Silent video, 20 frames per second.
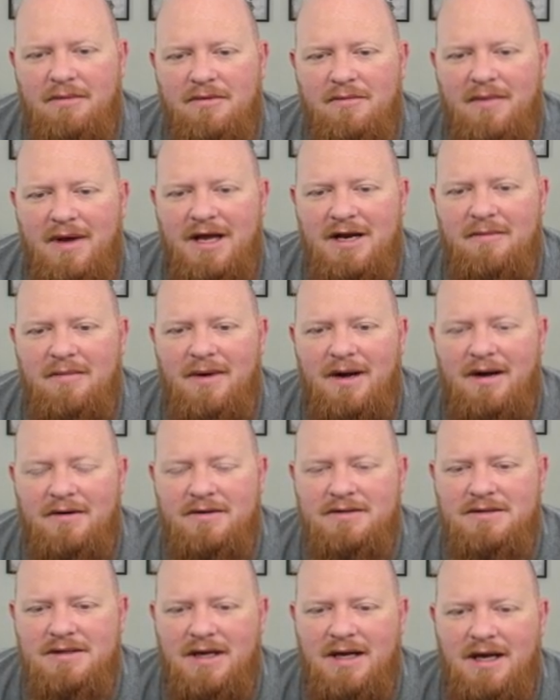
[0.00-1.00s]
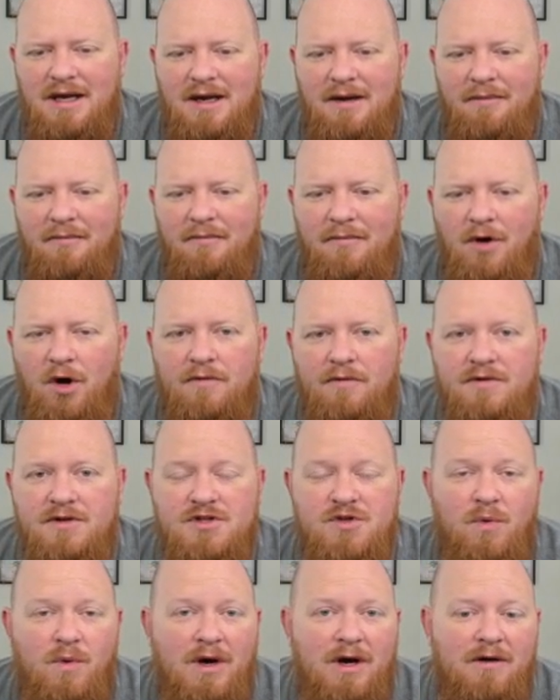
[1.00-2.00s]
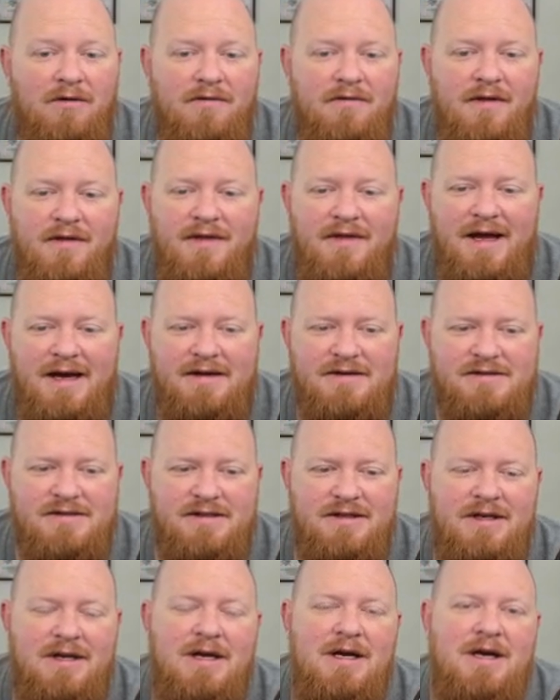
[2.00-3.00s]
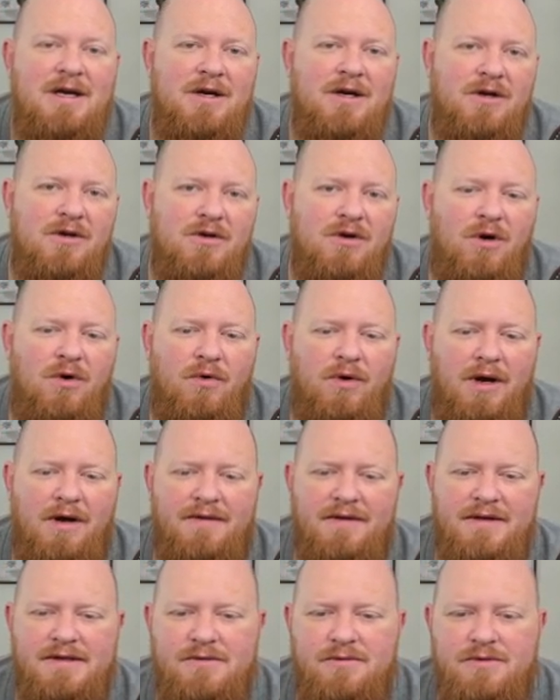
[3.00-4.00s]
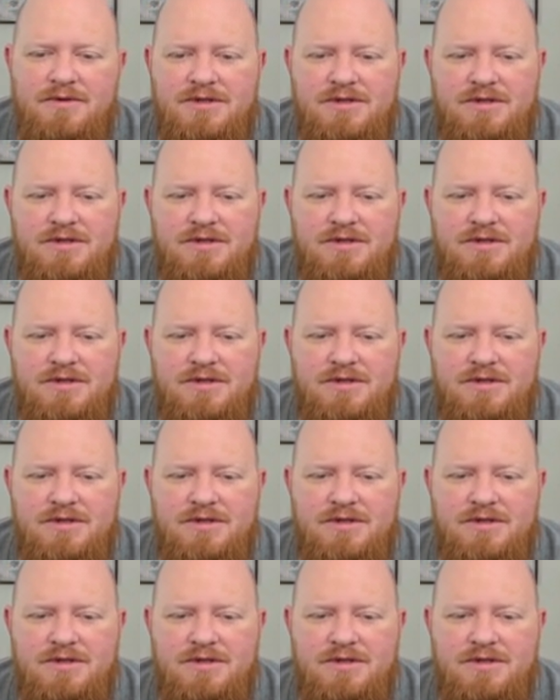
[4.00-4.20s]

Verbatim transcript: made about over 12,000 gold on this, which is